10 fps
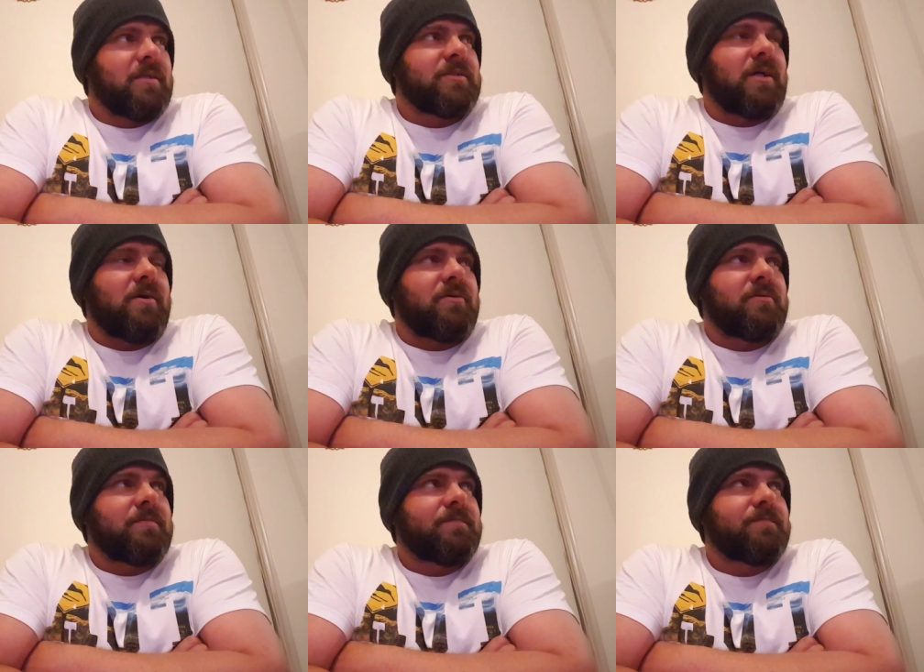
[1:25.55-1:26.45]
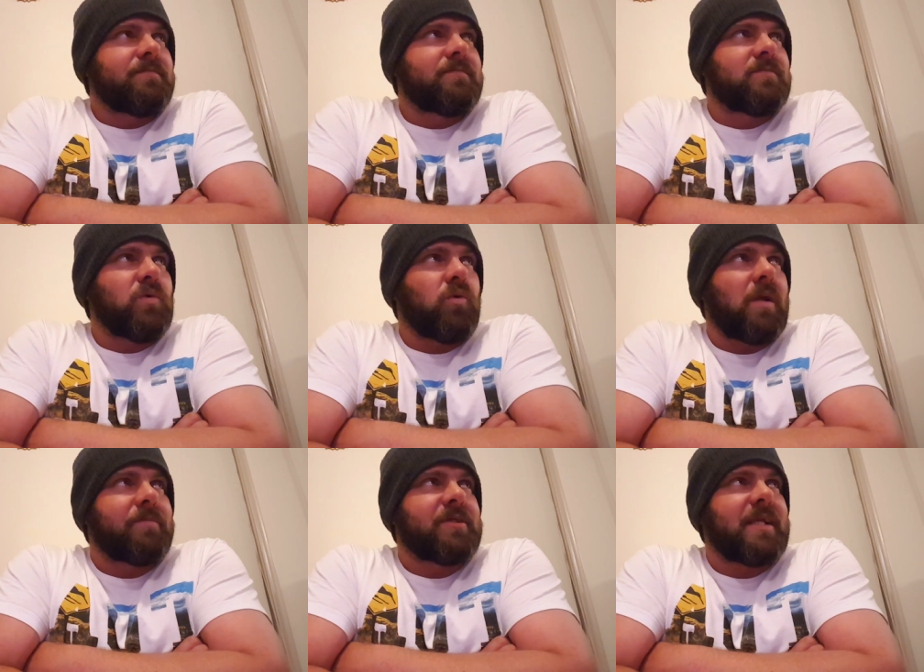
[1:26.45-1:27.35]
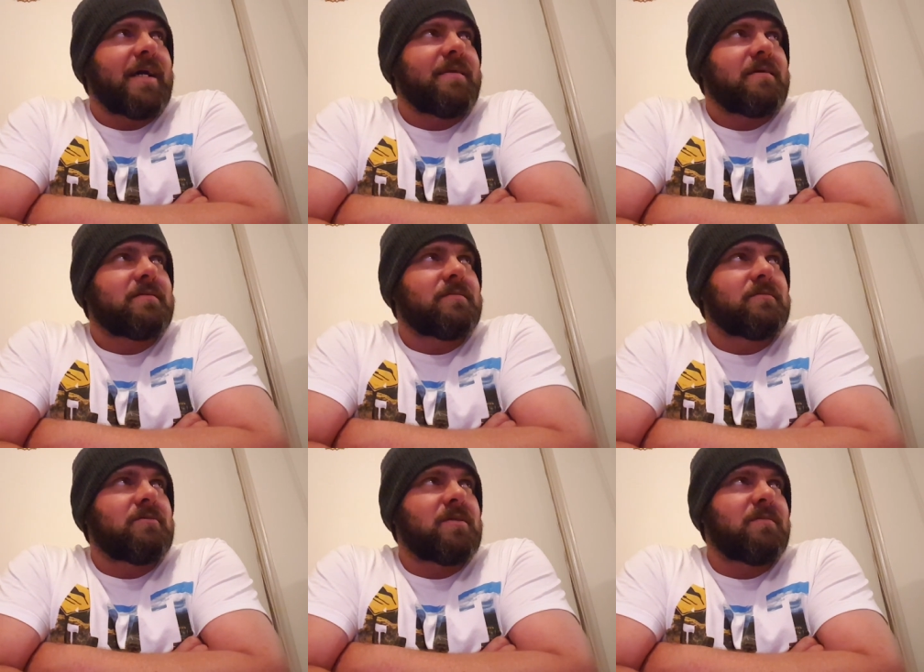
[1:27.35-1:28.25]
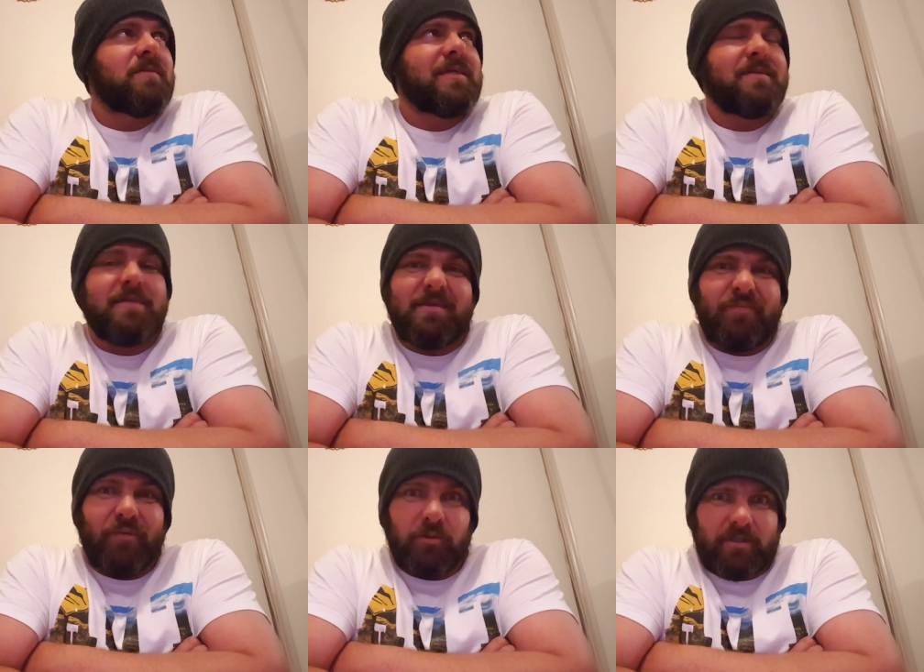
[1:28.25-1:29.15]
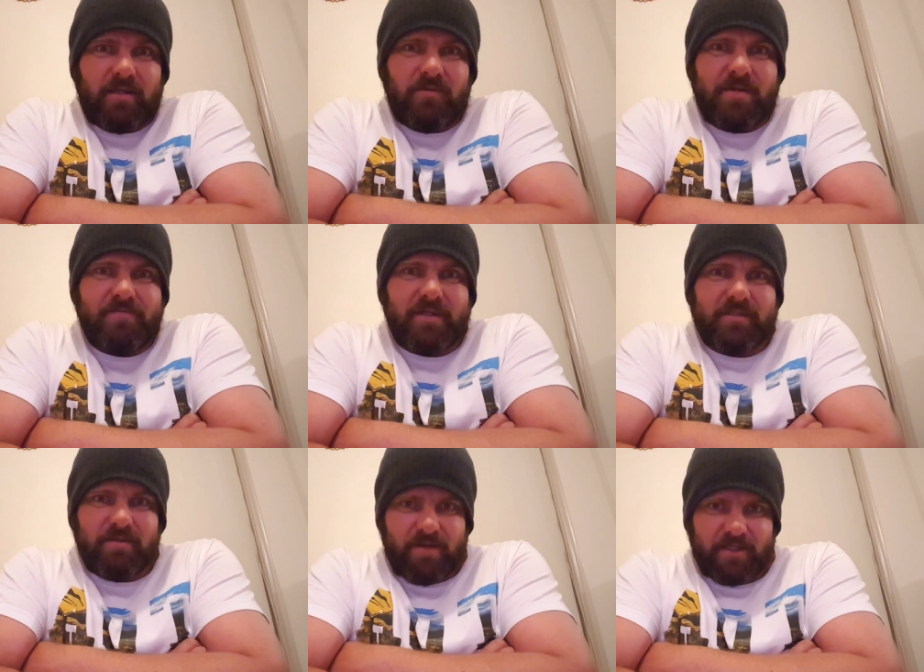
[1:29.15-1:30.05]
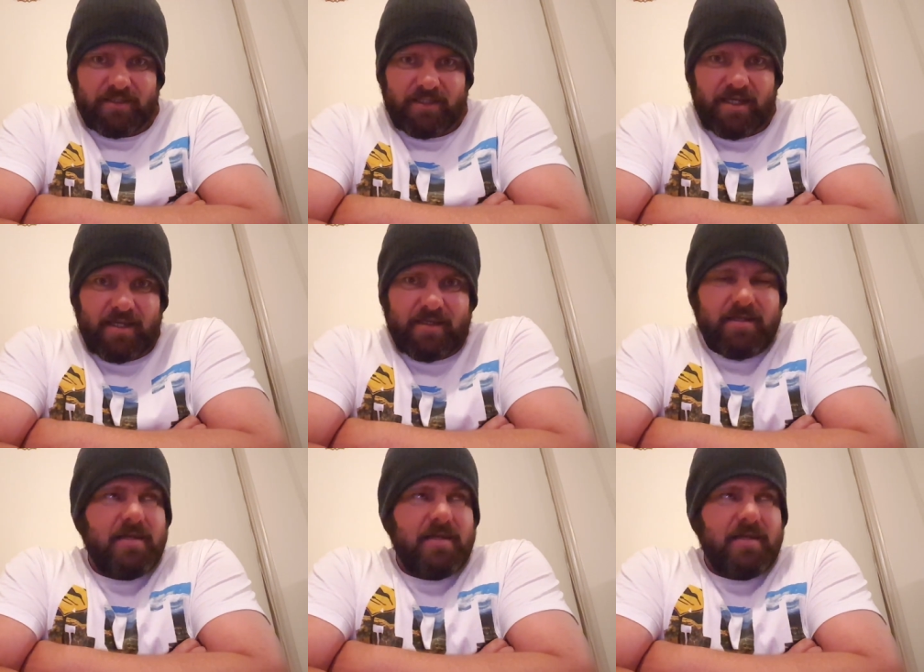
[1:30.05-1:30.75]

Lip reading: So all up today, that's 14 Weet-bix about today.